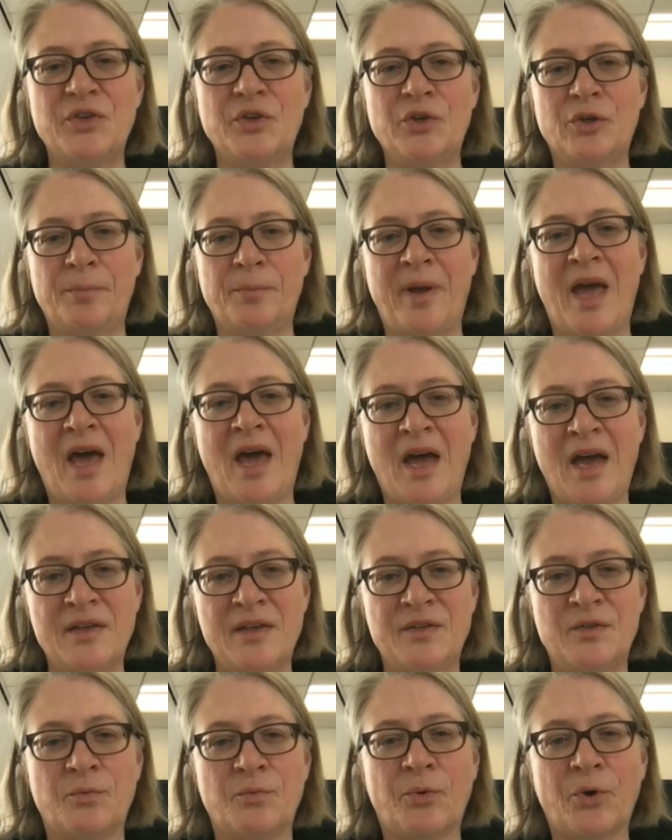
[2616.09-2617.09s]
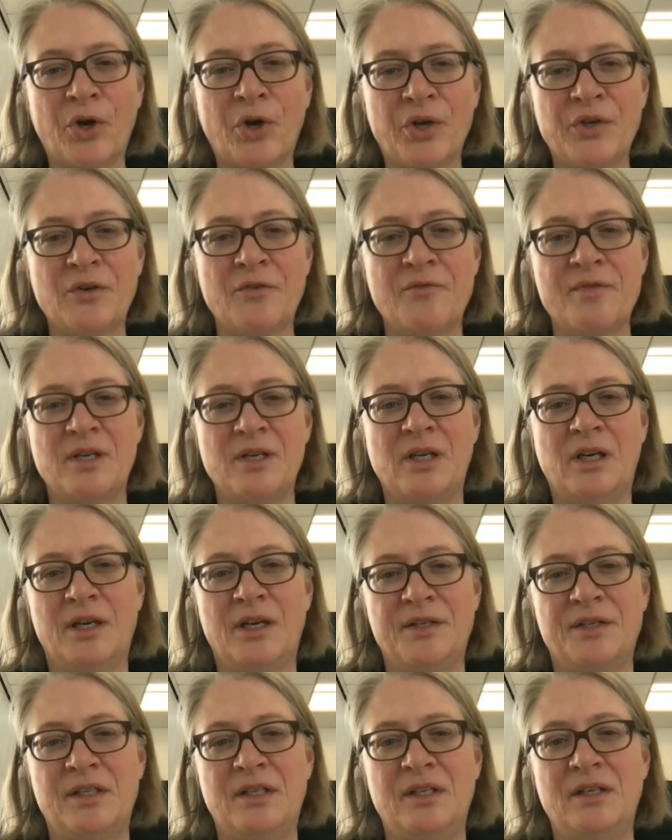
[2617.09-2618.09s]
Europe has worked over the
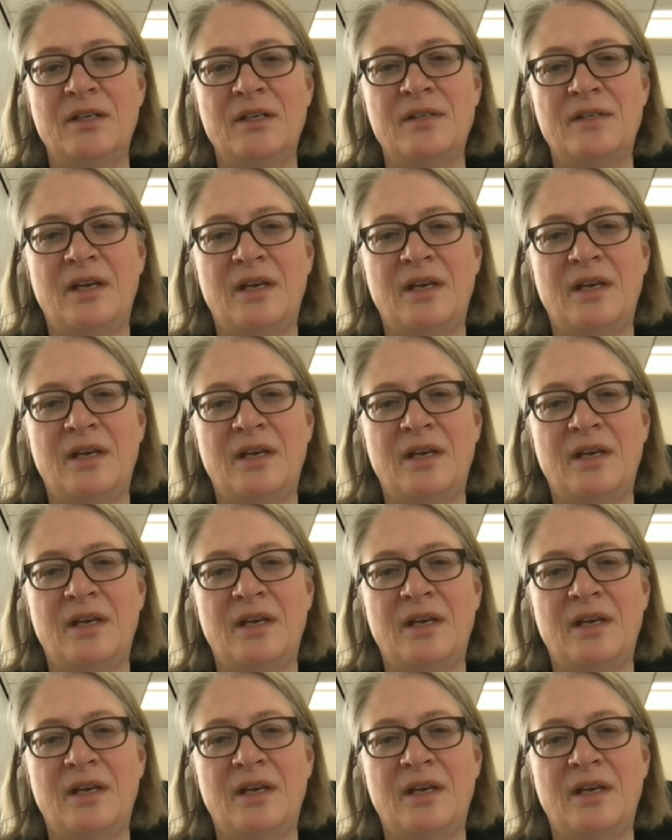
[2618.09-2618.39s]
last years